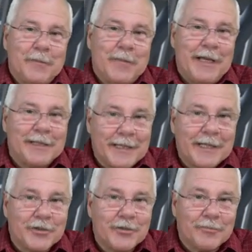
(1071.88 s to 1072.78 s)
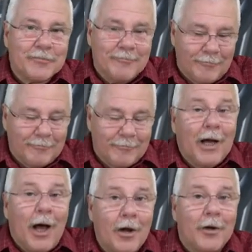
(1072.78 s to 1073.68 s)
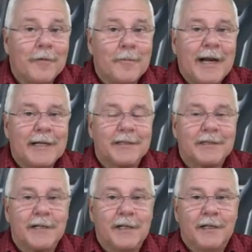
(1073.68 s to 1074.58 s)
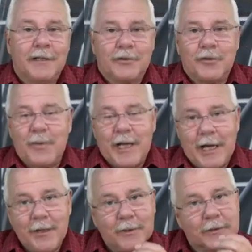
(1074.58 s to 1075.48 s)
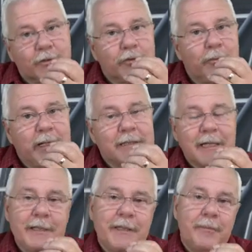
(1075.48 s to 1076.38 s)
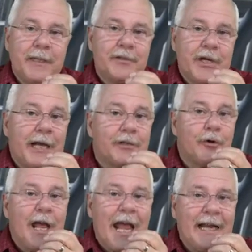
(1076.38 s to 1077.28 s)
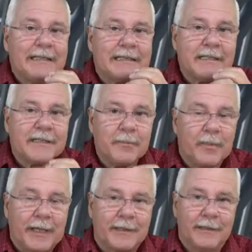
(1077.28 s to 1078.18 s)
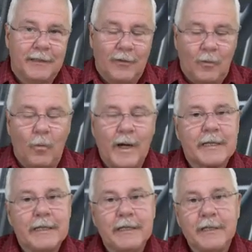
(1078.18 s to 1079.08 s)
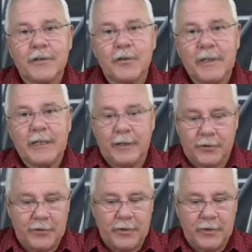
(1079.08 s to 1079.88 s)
it takes a lot of practice to be able to maintain the picture and to anticipate what needs to be done to the